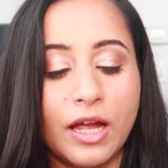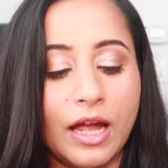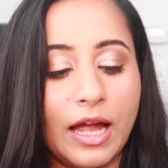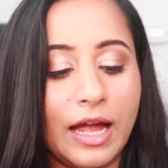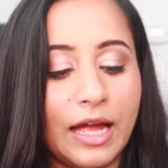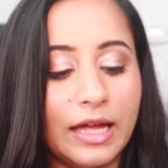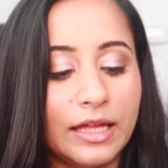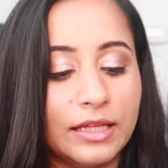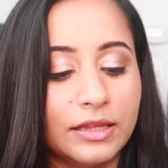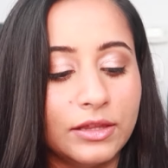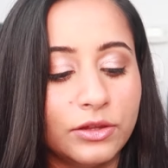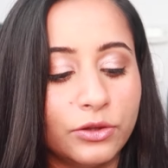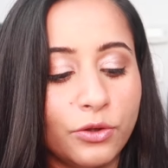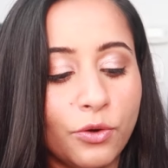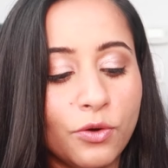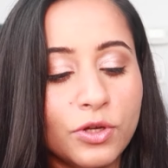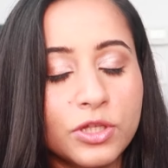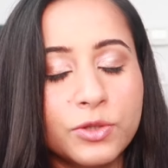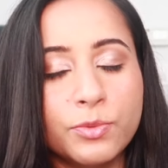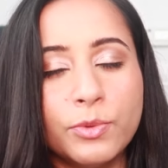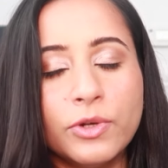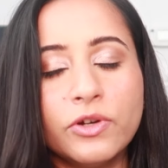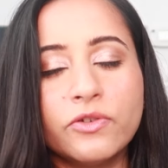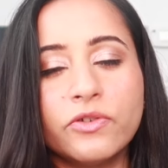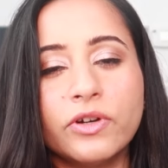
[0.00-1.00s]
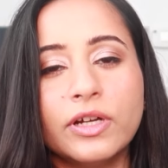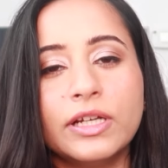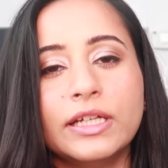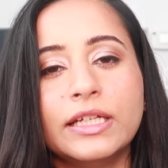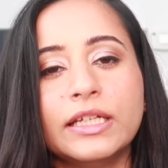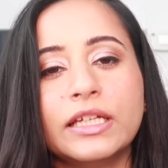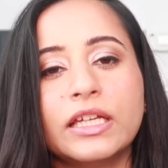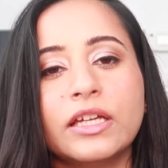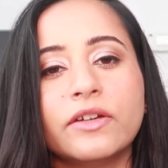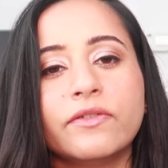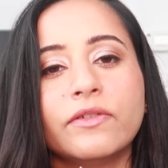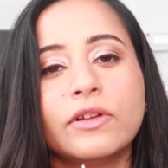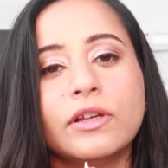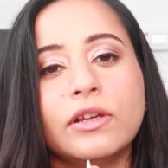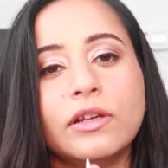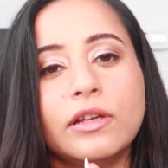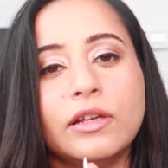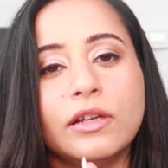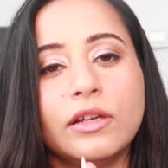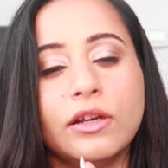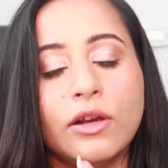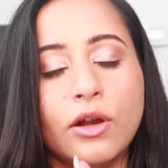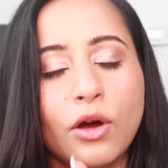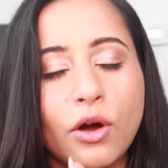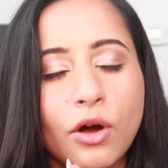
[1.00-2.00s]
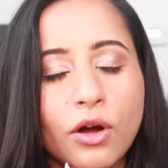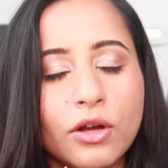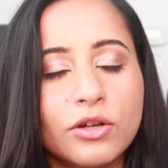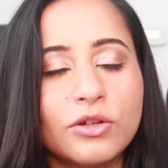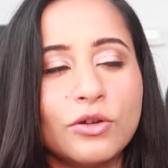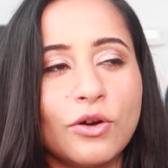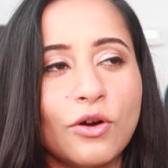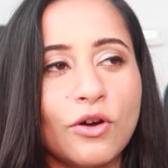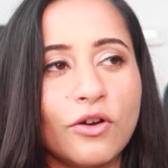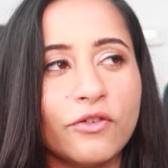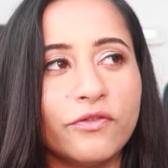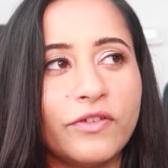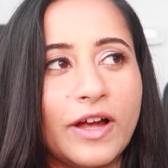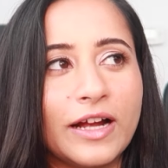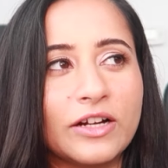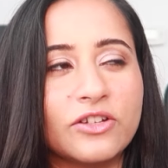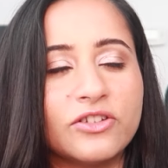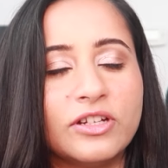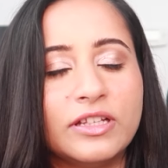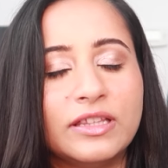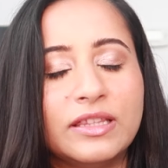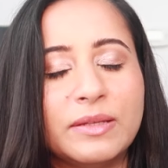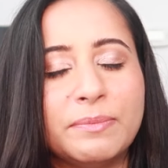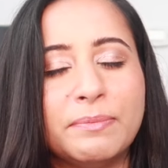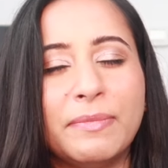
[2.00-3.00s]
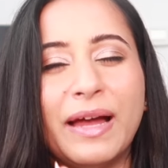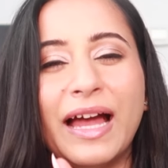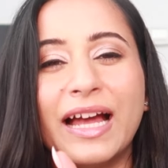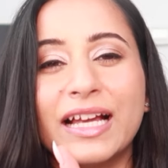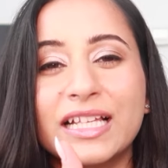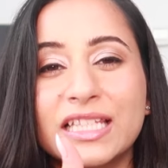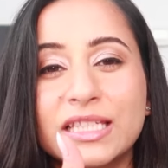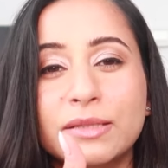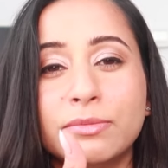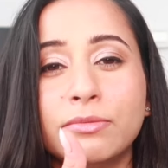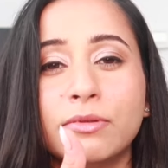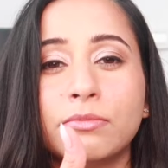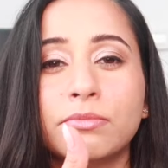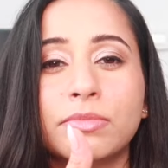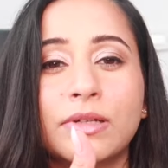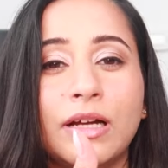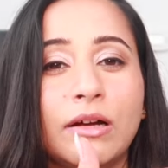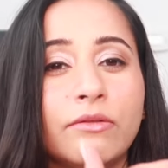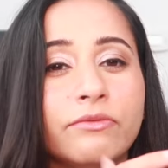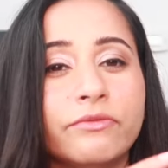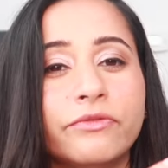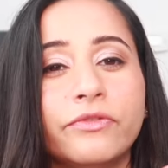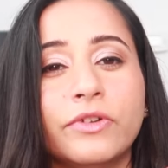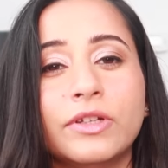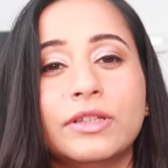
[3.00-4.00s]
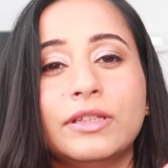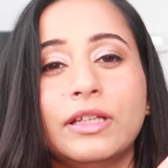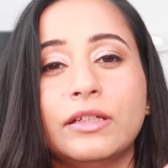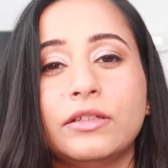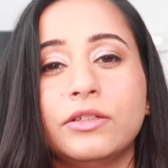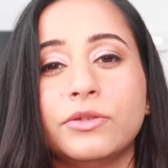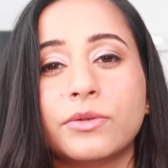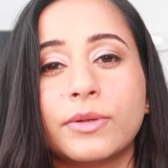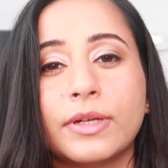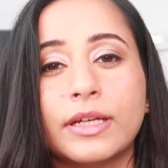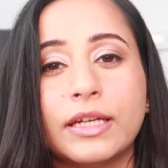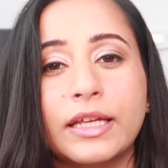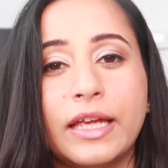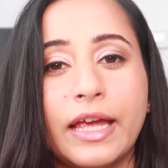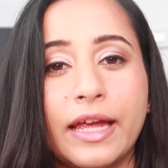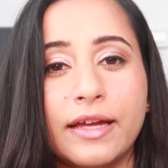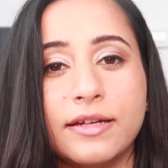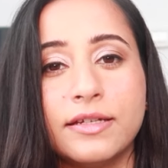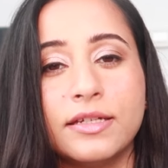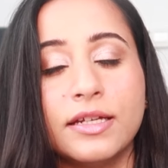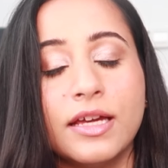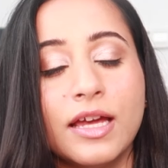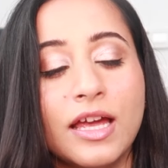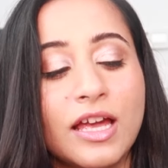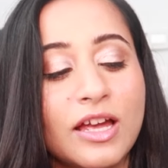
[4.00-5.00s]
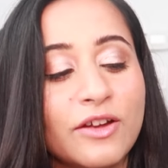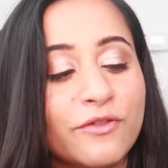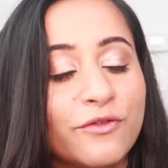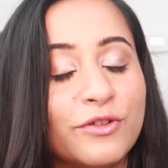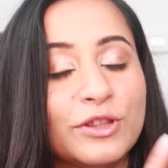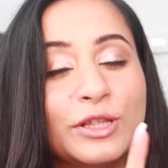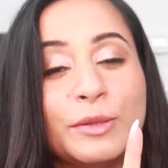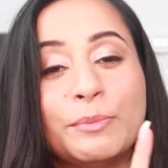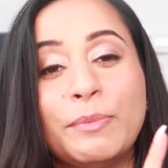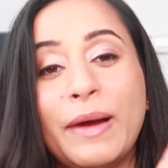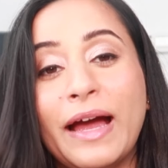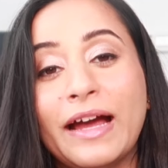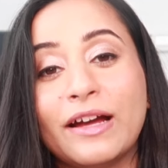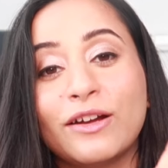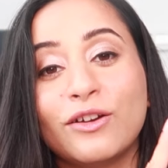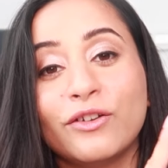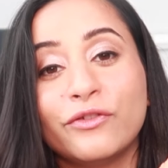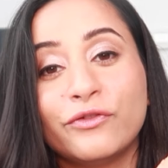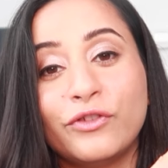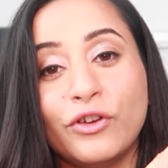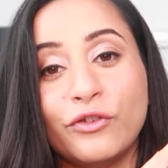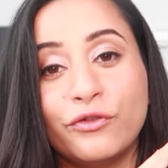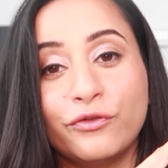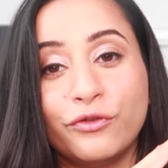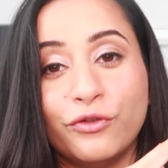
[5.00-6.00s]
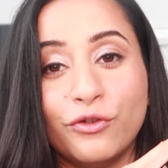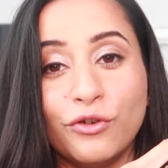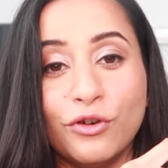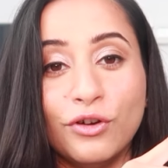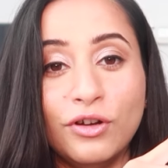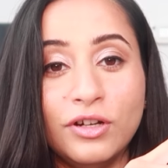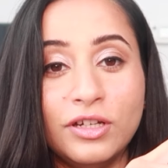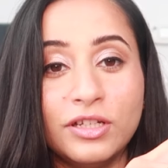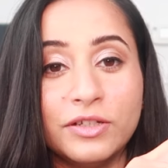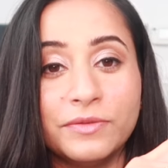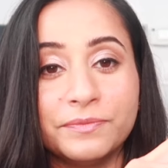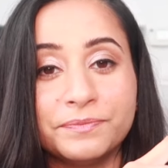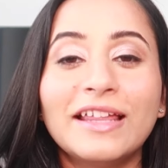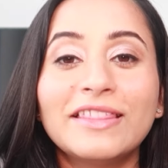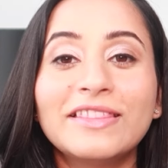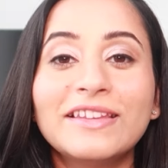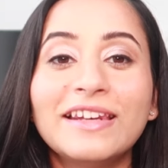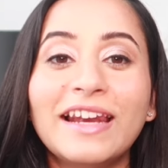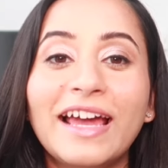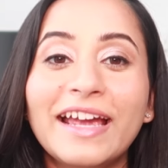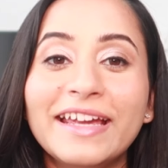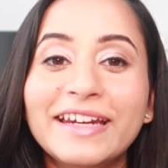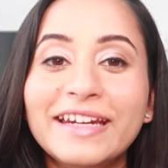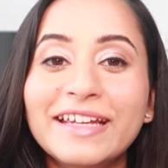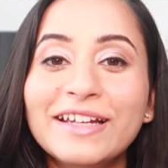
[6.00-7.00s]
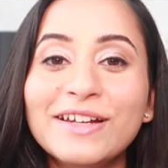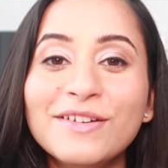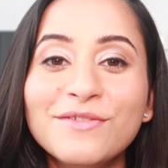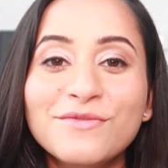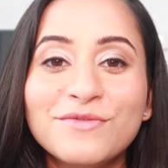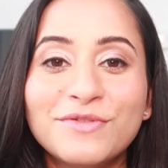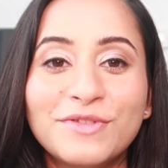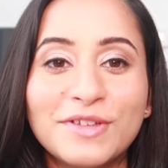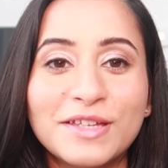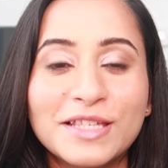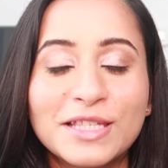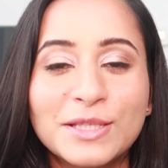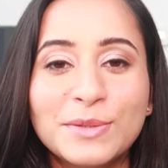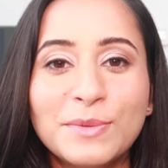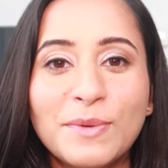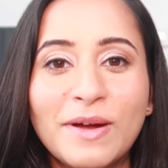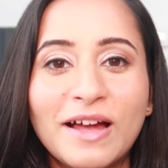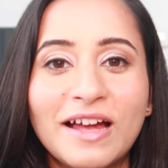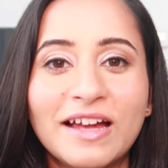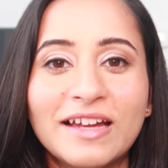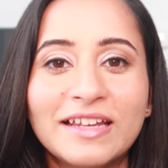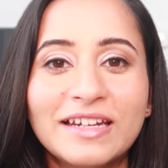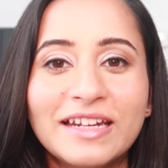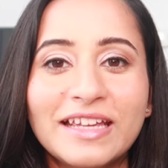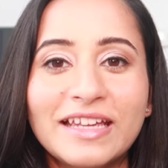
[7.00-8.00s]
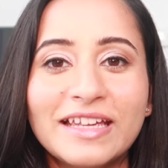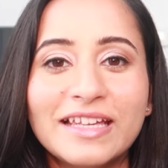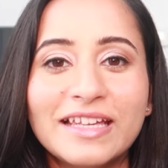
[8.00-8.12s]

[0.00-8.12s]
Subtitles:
And those will really give a lot of, actually the maximum comfort that you can get for the back of your foot. Now, the lining of this one